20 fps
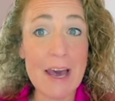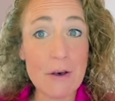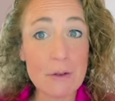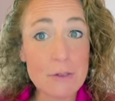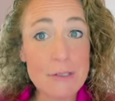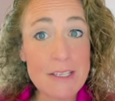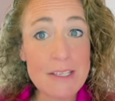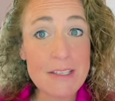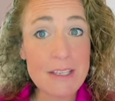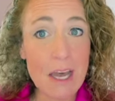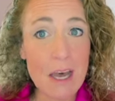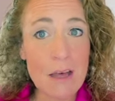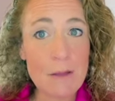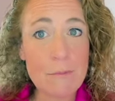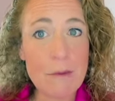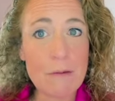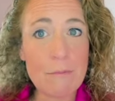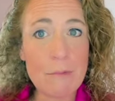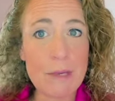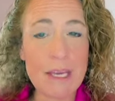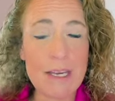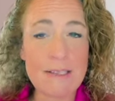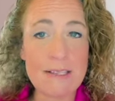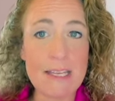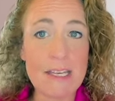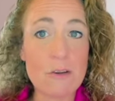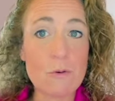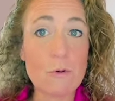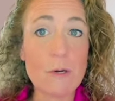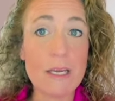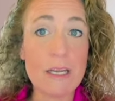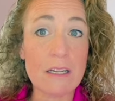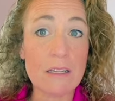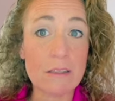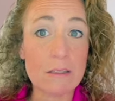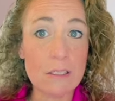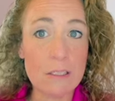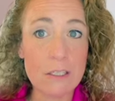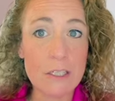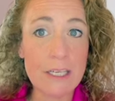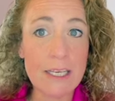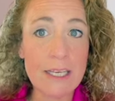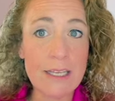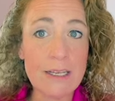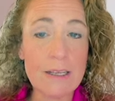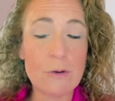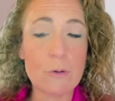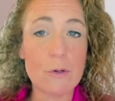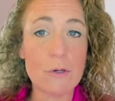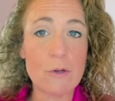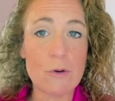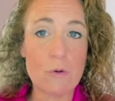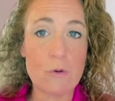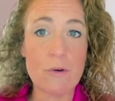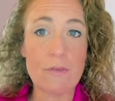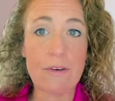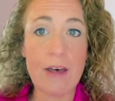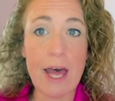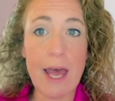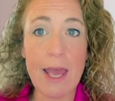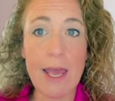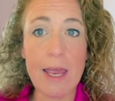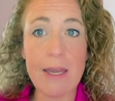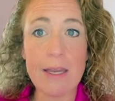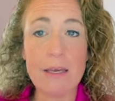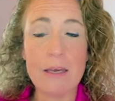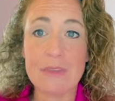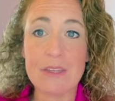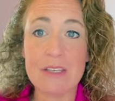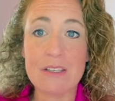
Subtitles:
else's comment because I don't get alerted or notified.